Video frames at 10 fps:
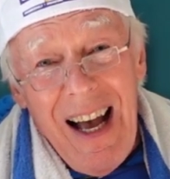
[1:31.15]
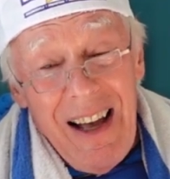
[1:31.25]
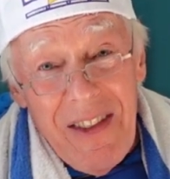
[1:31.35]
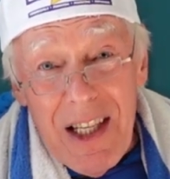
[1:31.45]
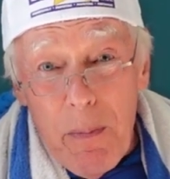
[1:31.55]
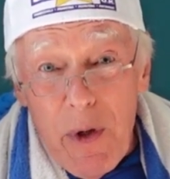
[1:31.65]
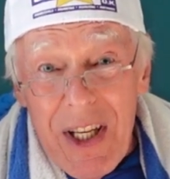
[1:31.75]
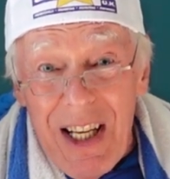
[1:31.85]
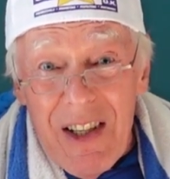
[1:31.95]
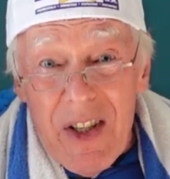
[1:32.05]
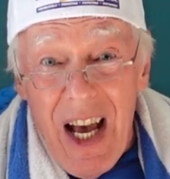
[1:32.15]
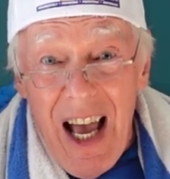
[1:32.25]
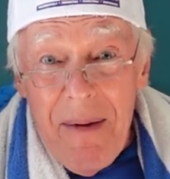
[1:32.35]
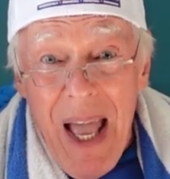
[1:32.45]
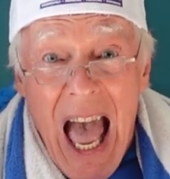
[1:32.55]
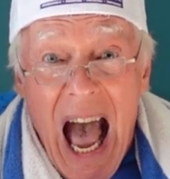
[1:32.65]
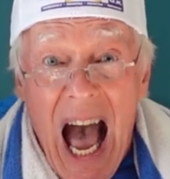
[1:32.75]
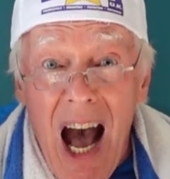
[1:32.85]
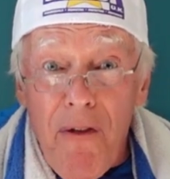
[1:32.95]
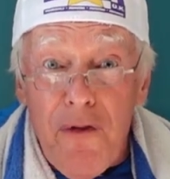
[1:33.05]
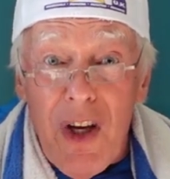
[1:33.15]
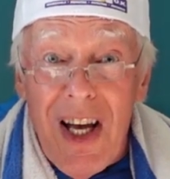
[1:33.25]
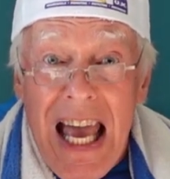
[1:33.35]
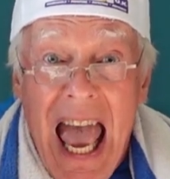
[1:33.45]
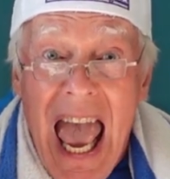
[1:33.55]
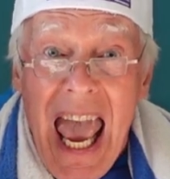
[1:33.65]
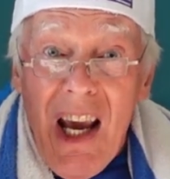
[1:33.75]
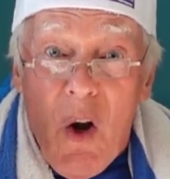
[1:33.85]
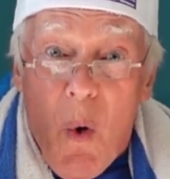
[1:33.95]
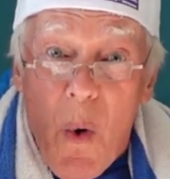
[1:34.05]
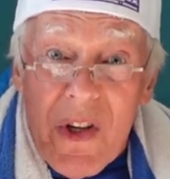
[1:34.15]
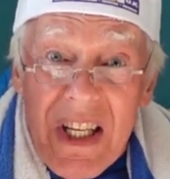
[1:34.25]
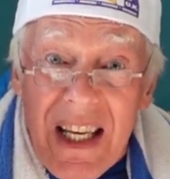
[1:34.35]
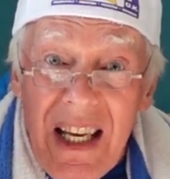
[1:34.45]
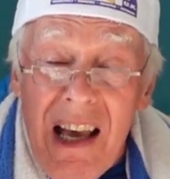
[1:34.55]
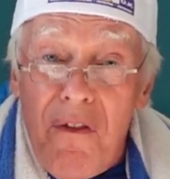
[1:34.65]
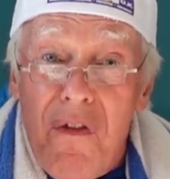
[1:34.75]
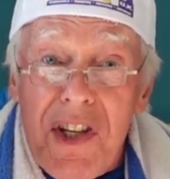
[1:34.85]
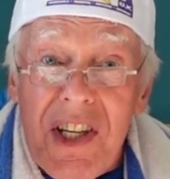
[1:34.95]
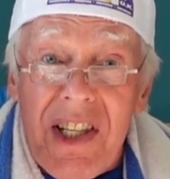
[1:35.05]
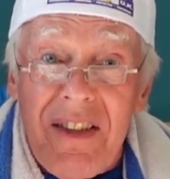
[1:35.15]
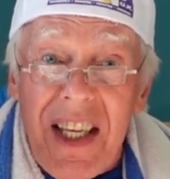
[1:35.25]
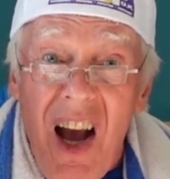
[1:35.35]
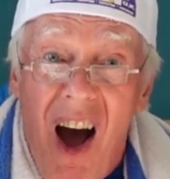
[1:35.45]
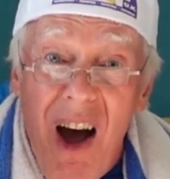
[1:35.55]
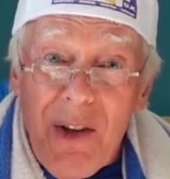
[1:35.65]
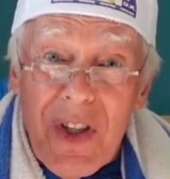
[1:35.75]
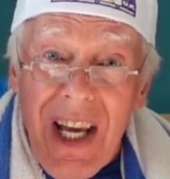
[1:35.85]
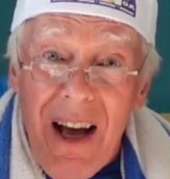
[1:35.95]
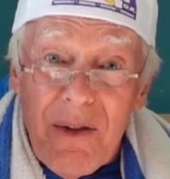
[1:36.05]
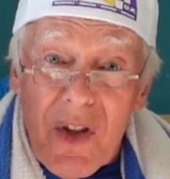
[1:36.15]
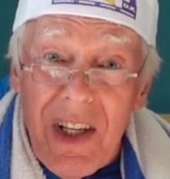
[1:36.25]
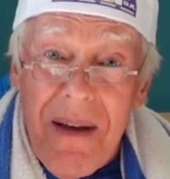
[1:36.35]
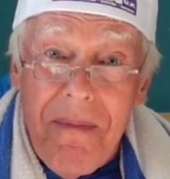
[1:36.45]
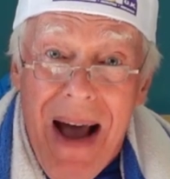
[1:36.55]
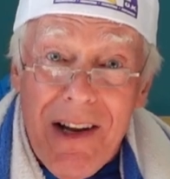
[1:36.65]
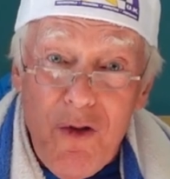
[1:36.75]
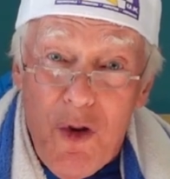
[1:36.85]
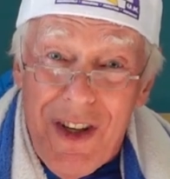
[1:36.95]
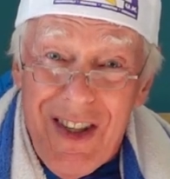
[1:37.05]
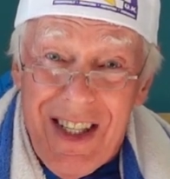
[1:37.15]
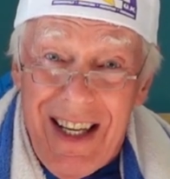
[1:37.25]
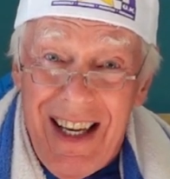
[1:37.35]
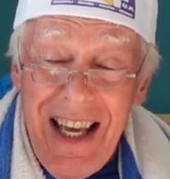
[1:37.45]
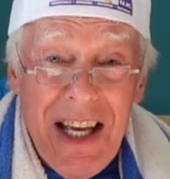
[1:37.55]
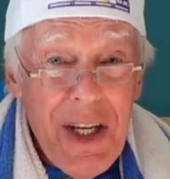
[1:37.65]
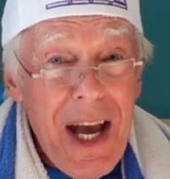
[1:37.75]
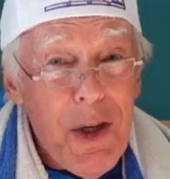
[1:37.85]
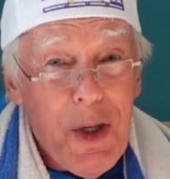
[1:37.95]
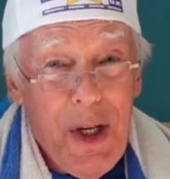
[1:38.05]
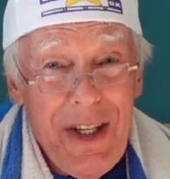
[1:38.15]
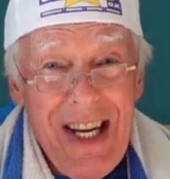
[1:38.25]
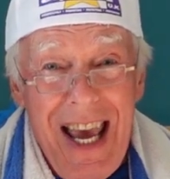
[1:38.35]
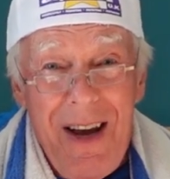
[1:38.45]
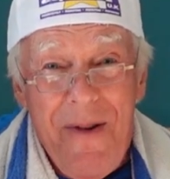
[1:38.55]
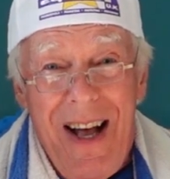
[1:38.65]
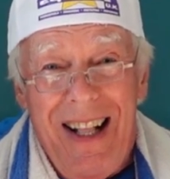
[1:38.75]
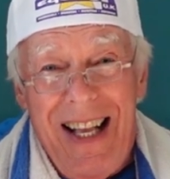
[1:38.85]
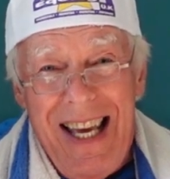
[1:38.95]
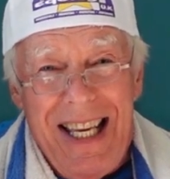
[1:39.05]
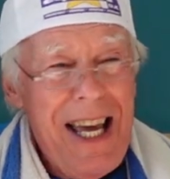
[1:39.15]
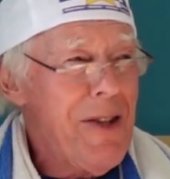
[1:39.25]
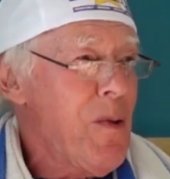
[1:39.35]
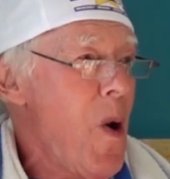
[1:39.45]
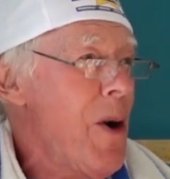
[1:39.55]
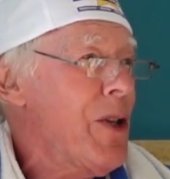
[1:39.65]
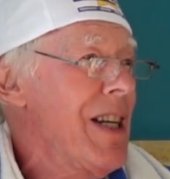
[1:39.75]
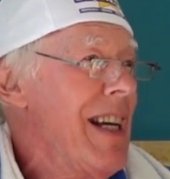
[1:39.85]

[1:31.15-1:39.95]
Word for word: And this particular time, after Equity visited the Arts Council in Manchester yesterday, well, guess what?